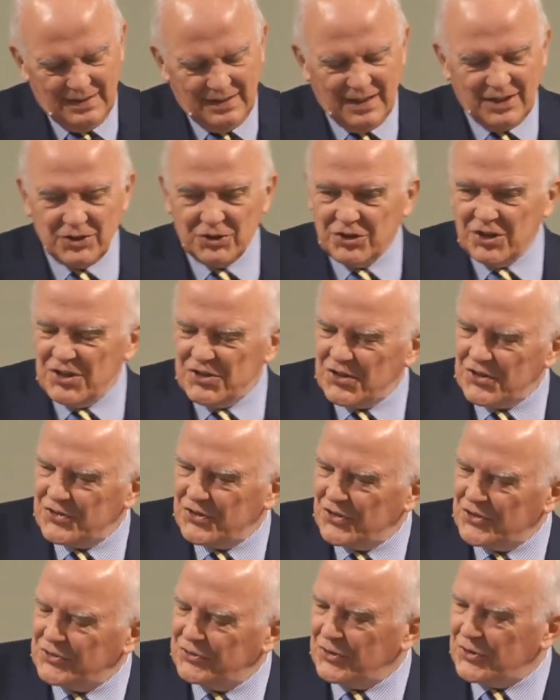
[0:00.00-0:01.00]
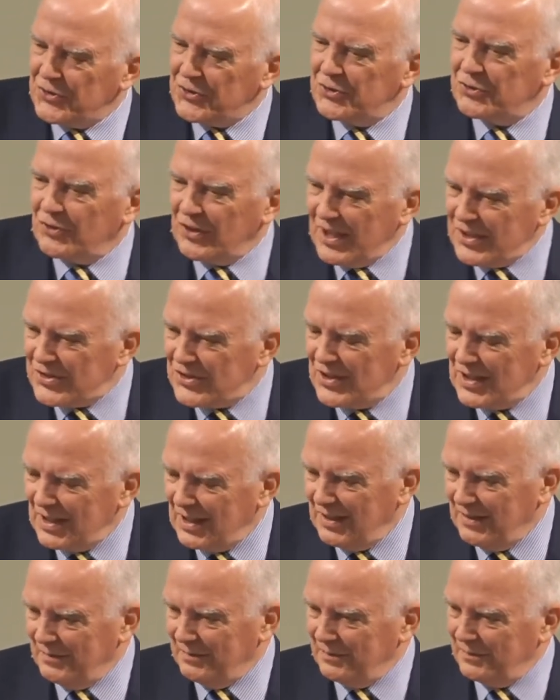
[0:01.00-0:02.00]
And Jesus is distressing
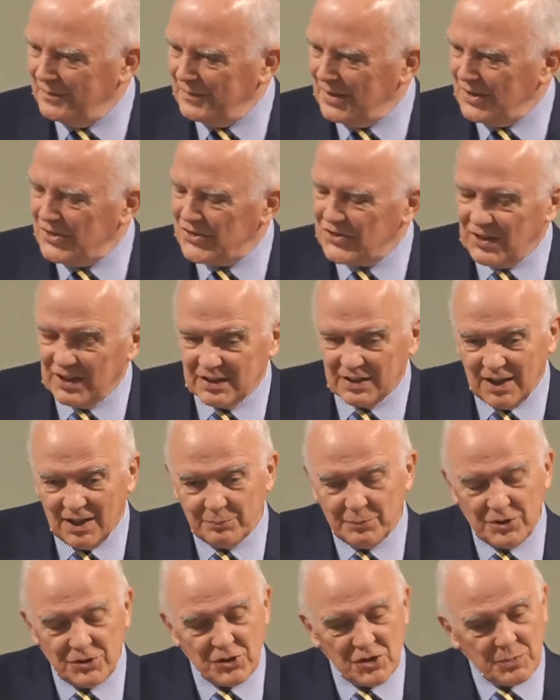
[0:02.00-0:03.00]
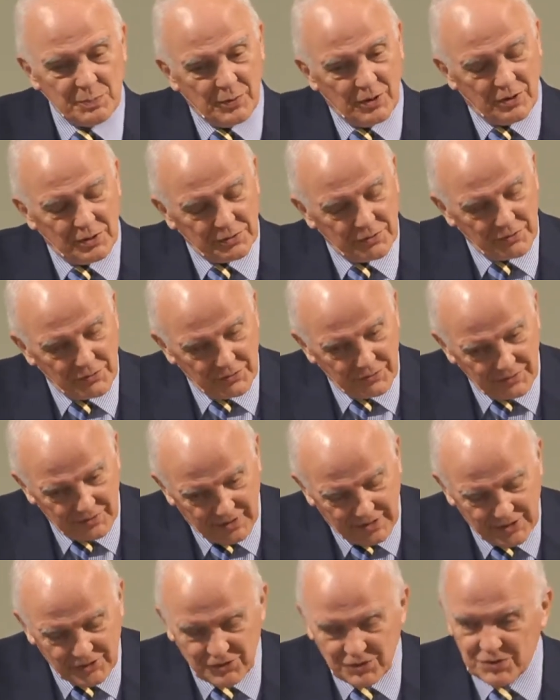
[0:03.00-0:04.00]
him. He's saying, that which is born of the
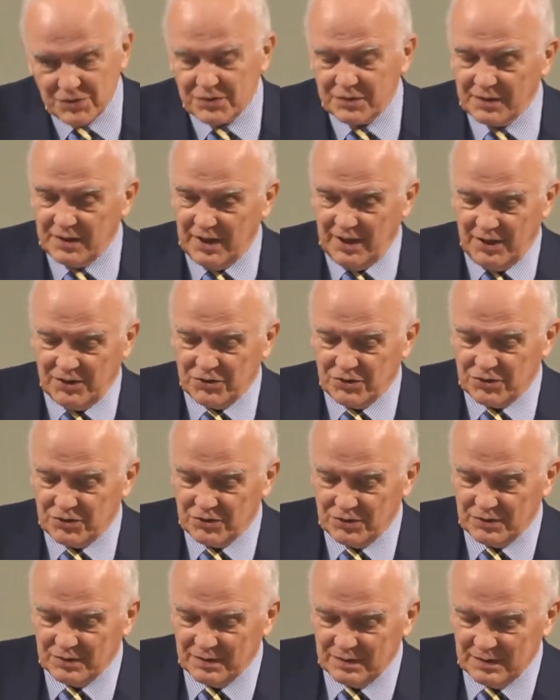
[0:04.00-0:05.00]
flesh is flesh.